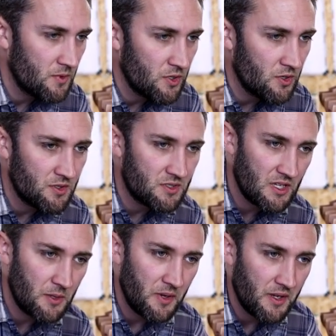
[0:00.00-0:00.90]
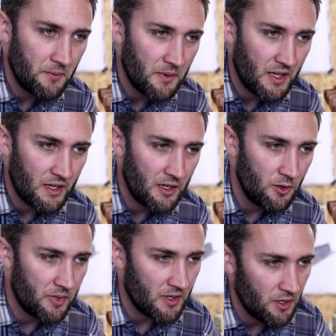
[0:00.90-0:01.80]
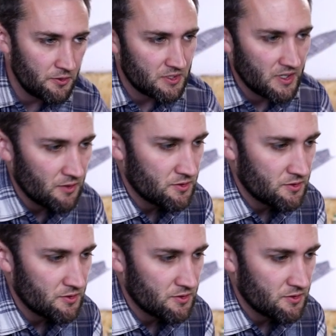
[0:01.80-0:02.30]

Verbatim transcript: you can see we're, we're getting a little bit closer now.